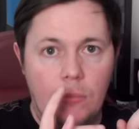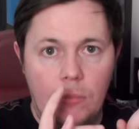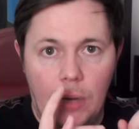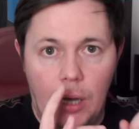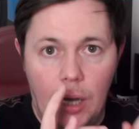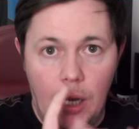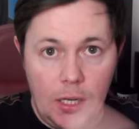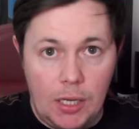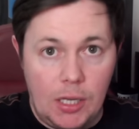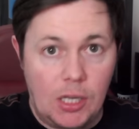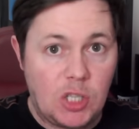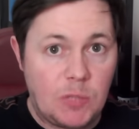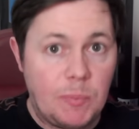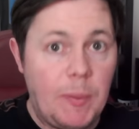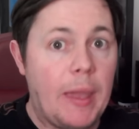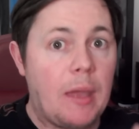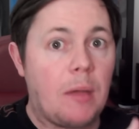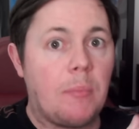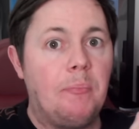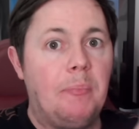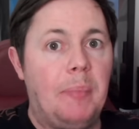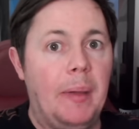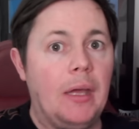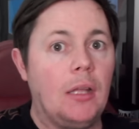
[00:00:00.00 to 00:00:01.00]
I
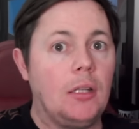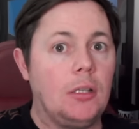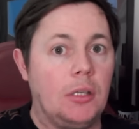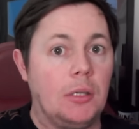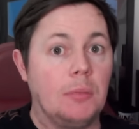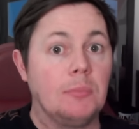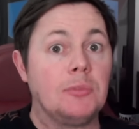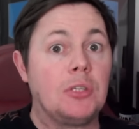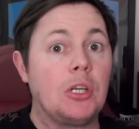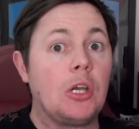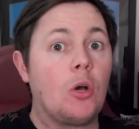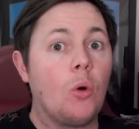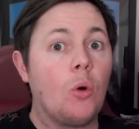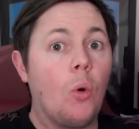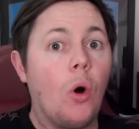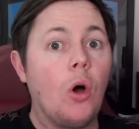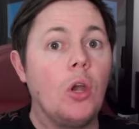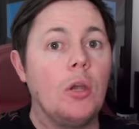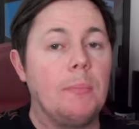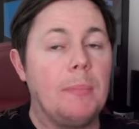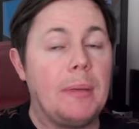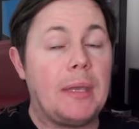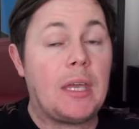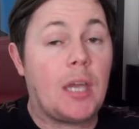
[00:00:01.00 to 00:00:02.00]
expect Bellingham to go on
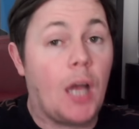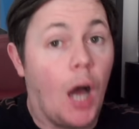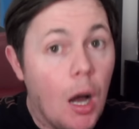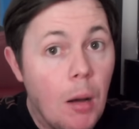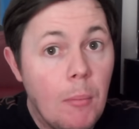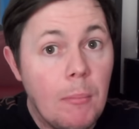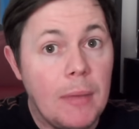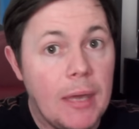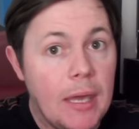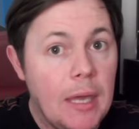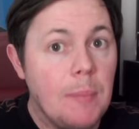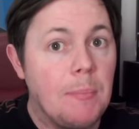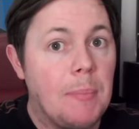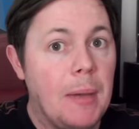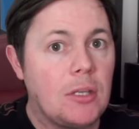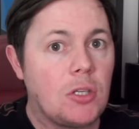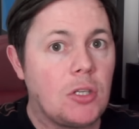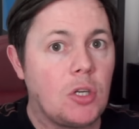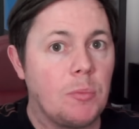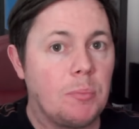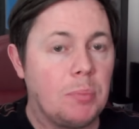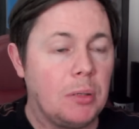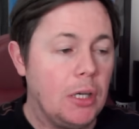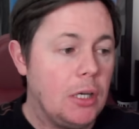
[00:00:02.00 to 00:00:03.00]
and become a
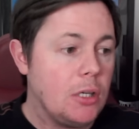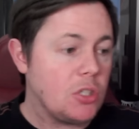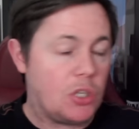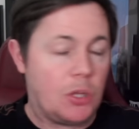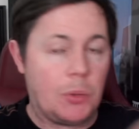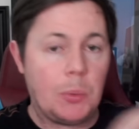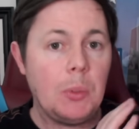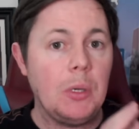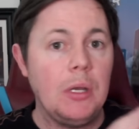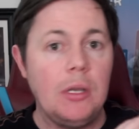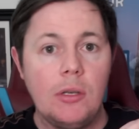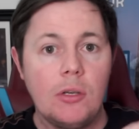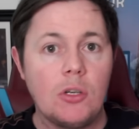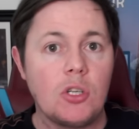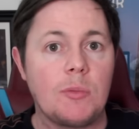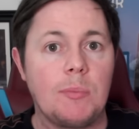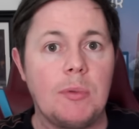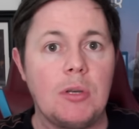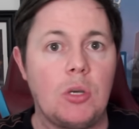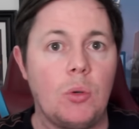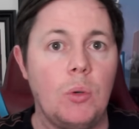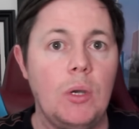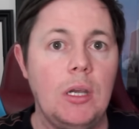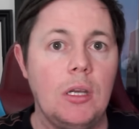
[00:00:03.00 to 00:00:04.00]
better player. There's 3 years
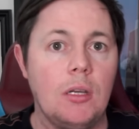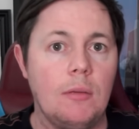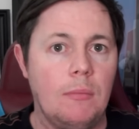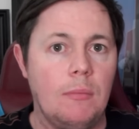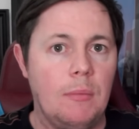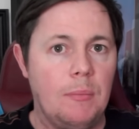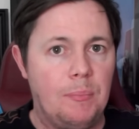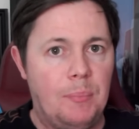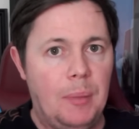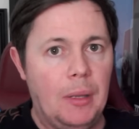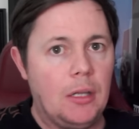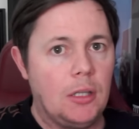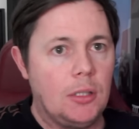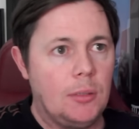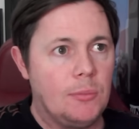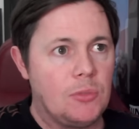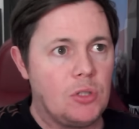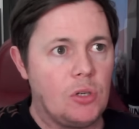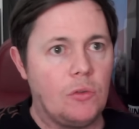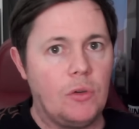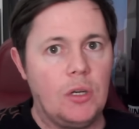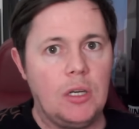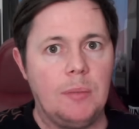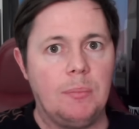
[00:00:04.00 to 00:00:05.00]
between him. Bellingham's
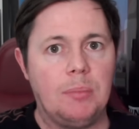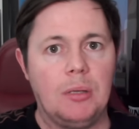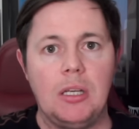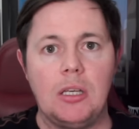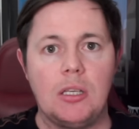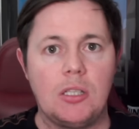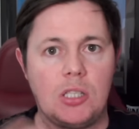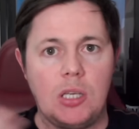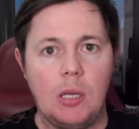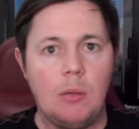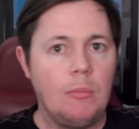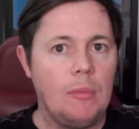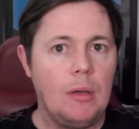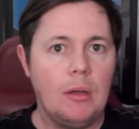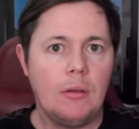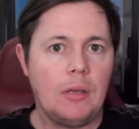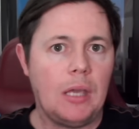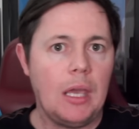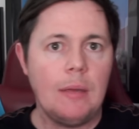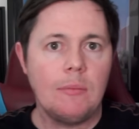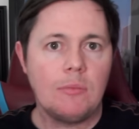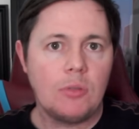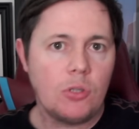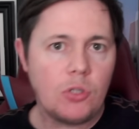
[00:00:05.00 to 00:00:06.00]
already played the same amount of
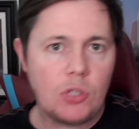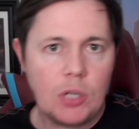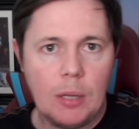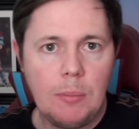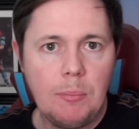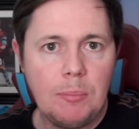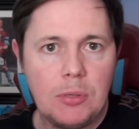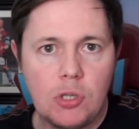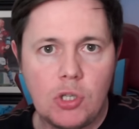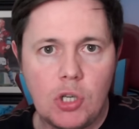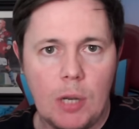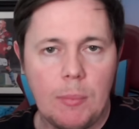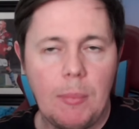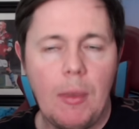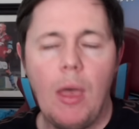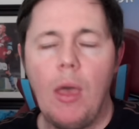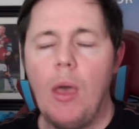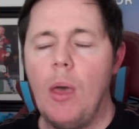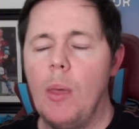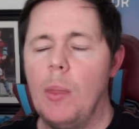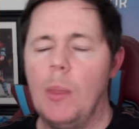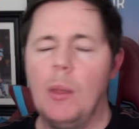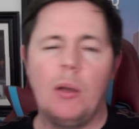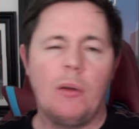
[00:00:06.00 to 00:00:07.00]
games in Championship.
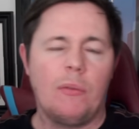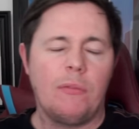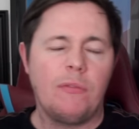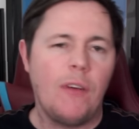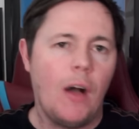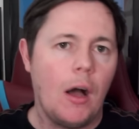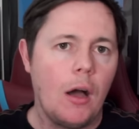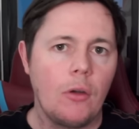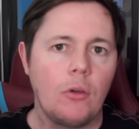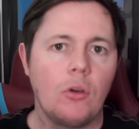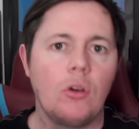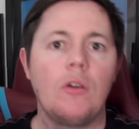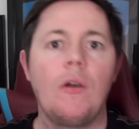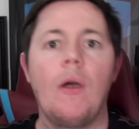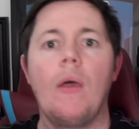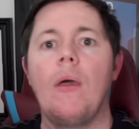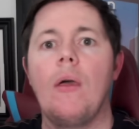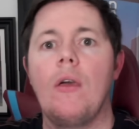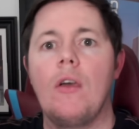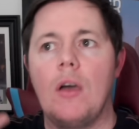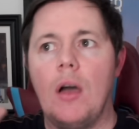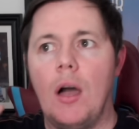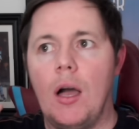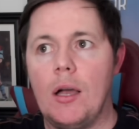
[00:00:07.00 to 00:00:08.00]
They're not far off
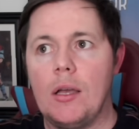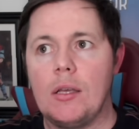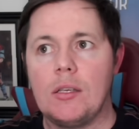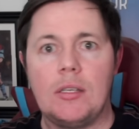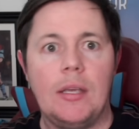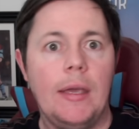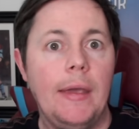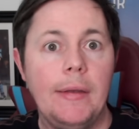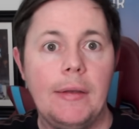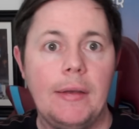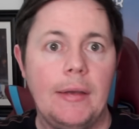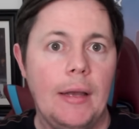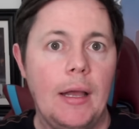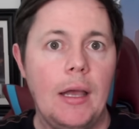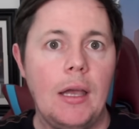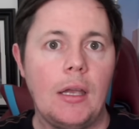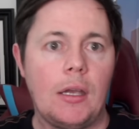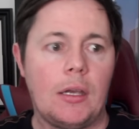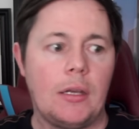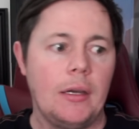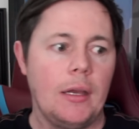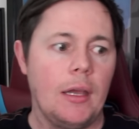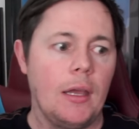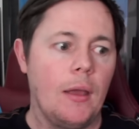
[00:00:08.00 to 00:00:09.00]
as Hayden
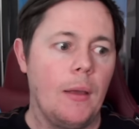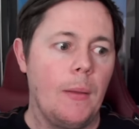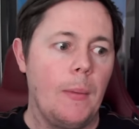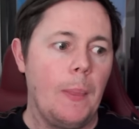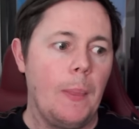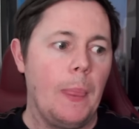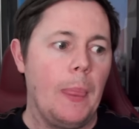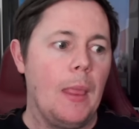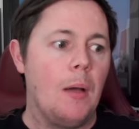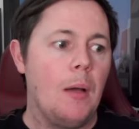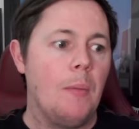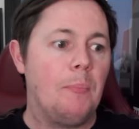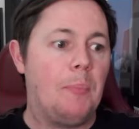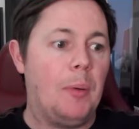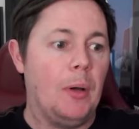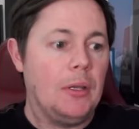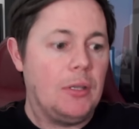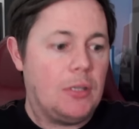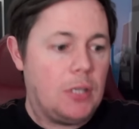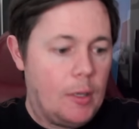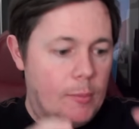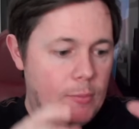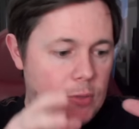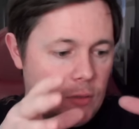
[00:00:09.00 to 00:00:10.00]
Hackney. But in
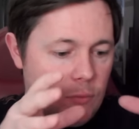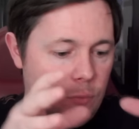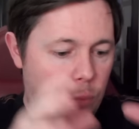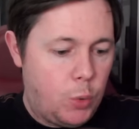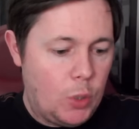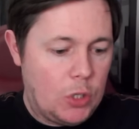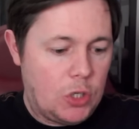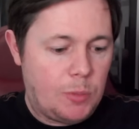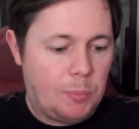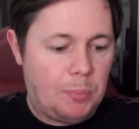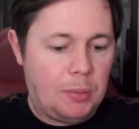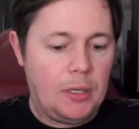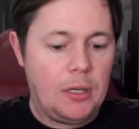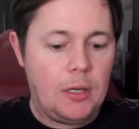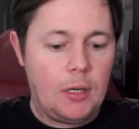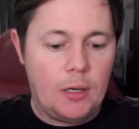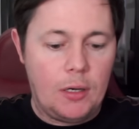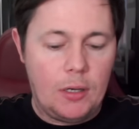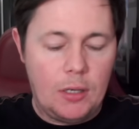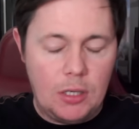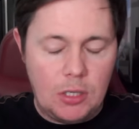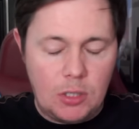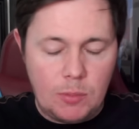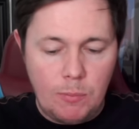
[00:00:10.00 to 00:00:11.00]
terms of which player
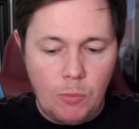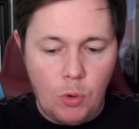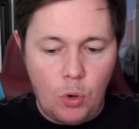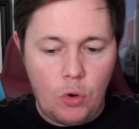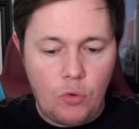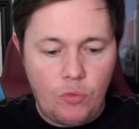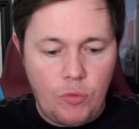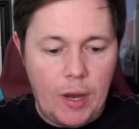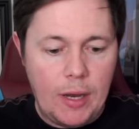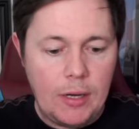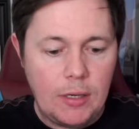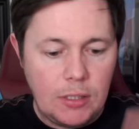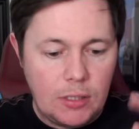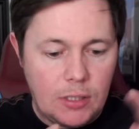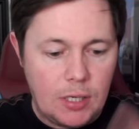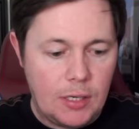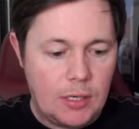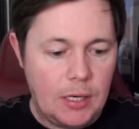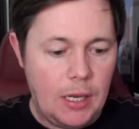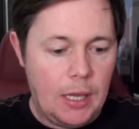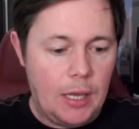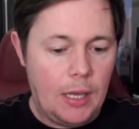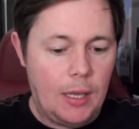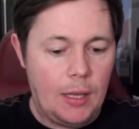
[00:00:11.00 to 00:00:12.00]
is more ready
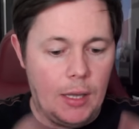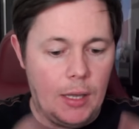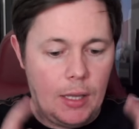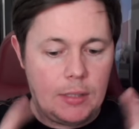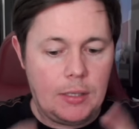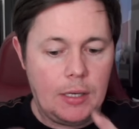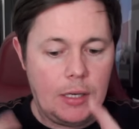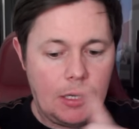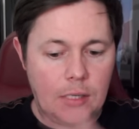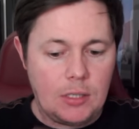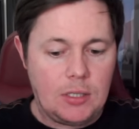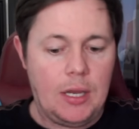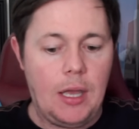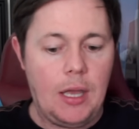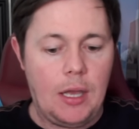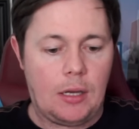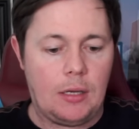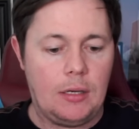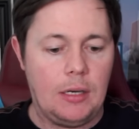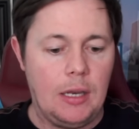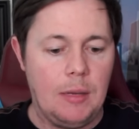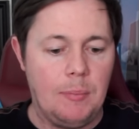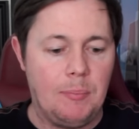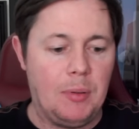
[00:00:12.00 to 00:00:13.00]
today, I think it's
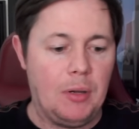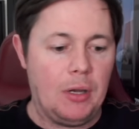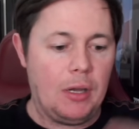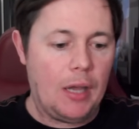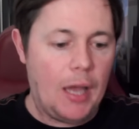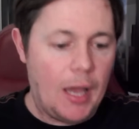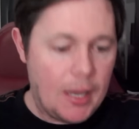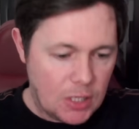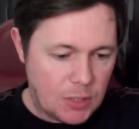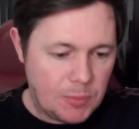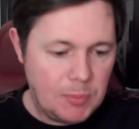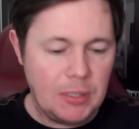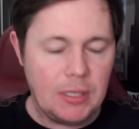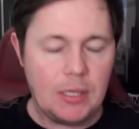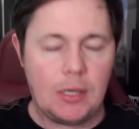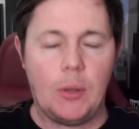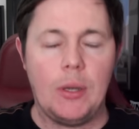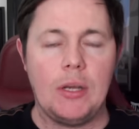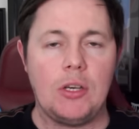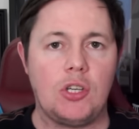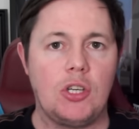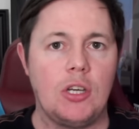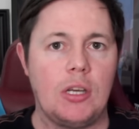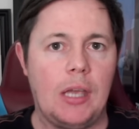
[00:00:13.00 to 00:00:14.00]
Hackney. But ask me the
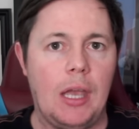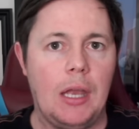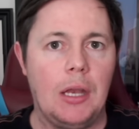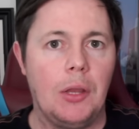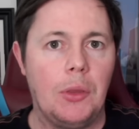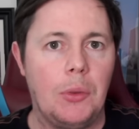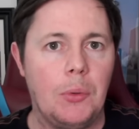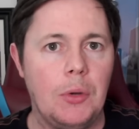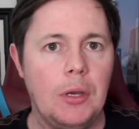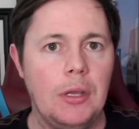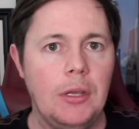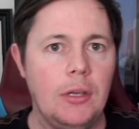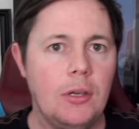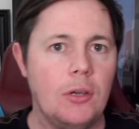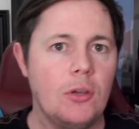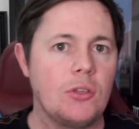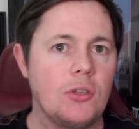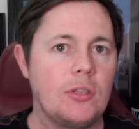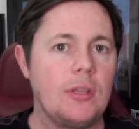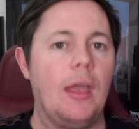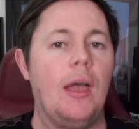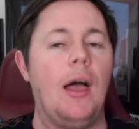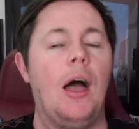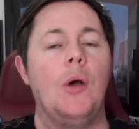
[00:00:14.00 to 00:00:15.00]
question again in 3
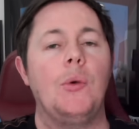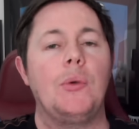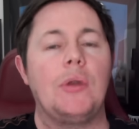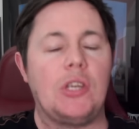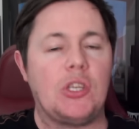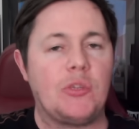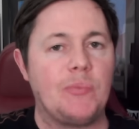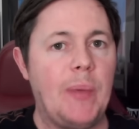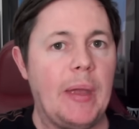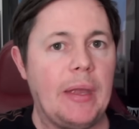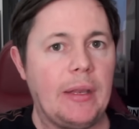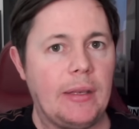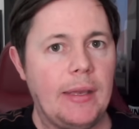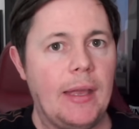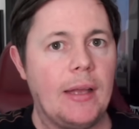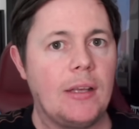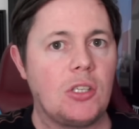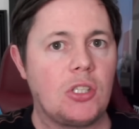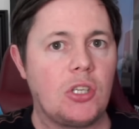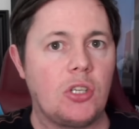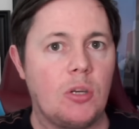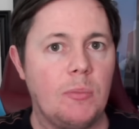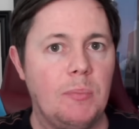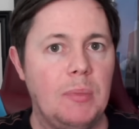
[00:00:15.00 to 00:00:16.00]
years, I would expect the
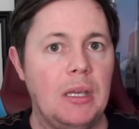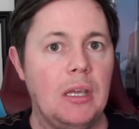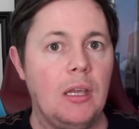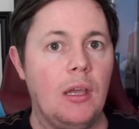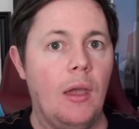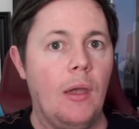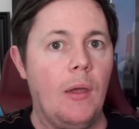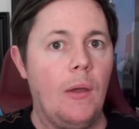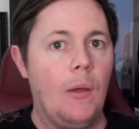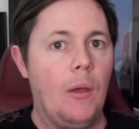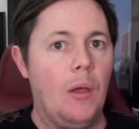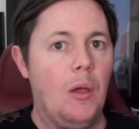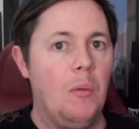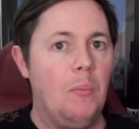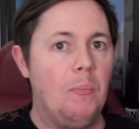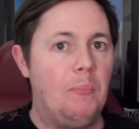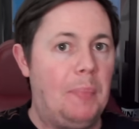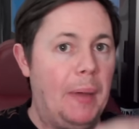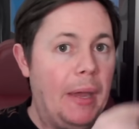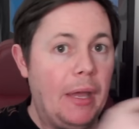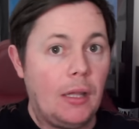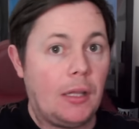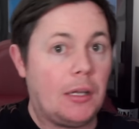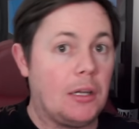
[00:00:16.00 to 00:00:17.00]
answer to be
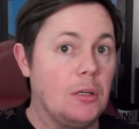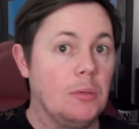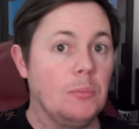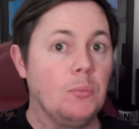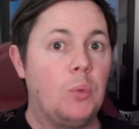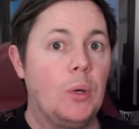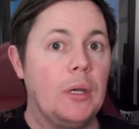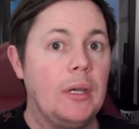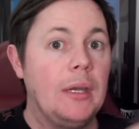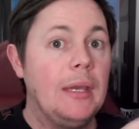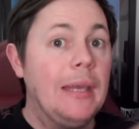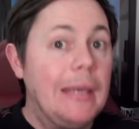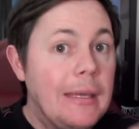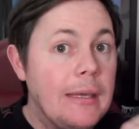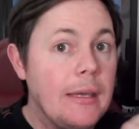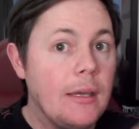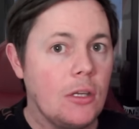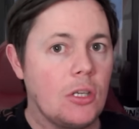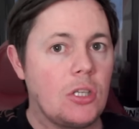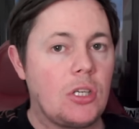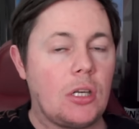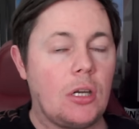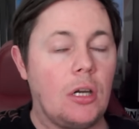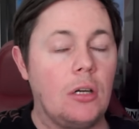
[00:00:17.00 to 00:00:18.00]
Bellingham when he
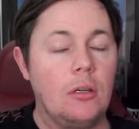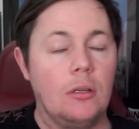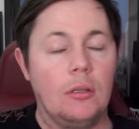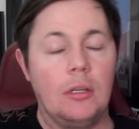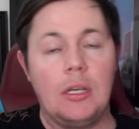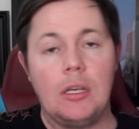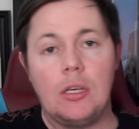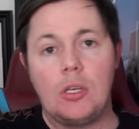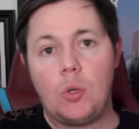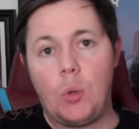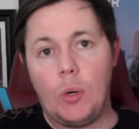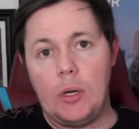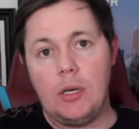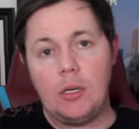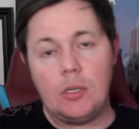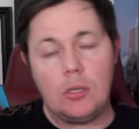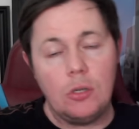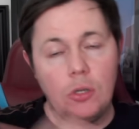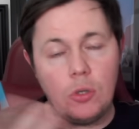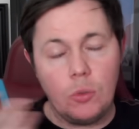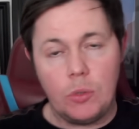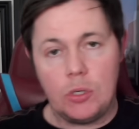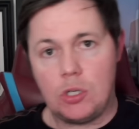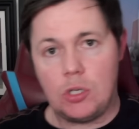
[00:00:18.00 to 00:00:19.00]
is currently
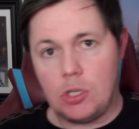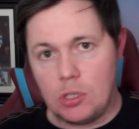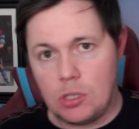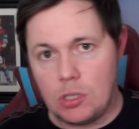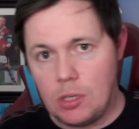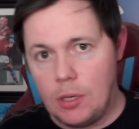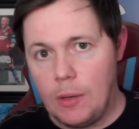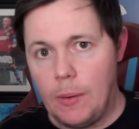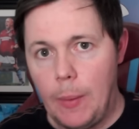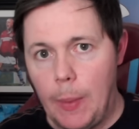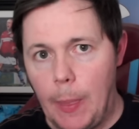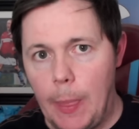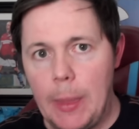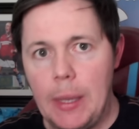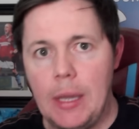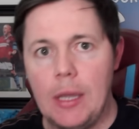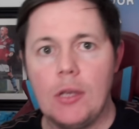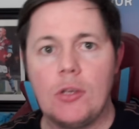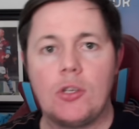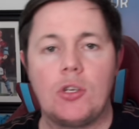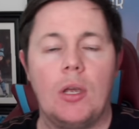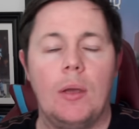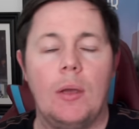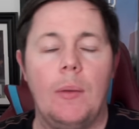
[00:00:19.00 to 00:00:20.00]
22, which is the
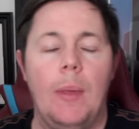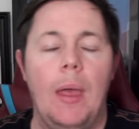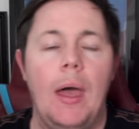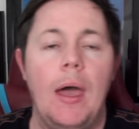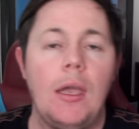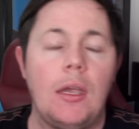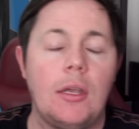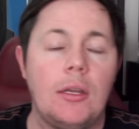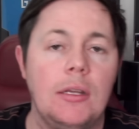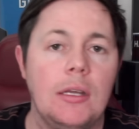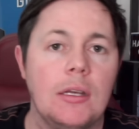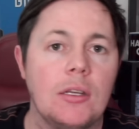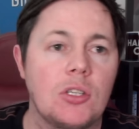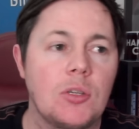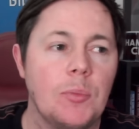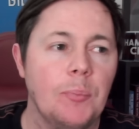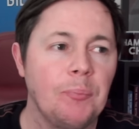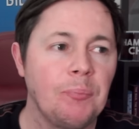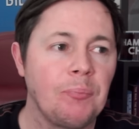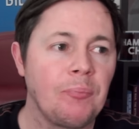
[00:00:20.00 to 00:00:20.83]
age Hackney is.